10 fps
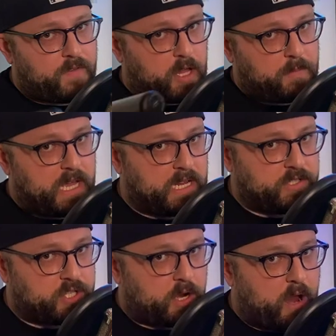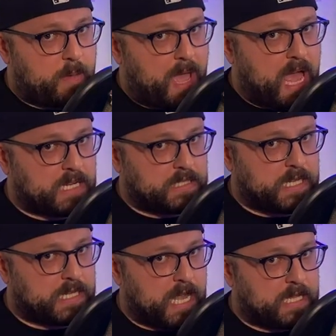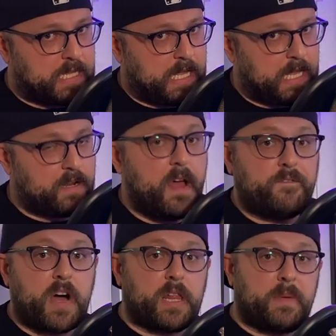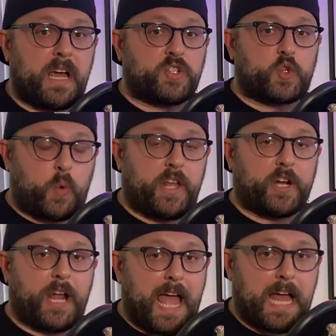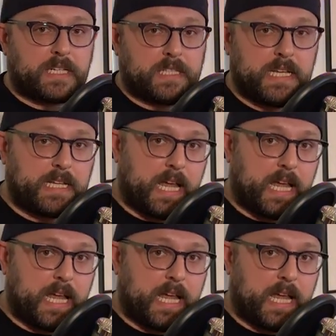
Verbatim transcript: Follow me on Instagram at Cleat Callahan. Follow me on Twitter at Cleat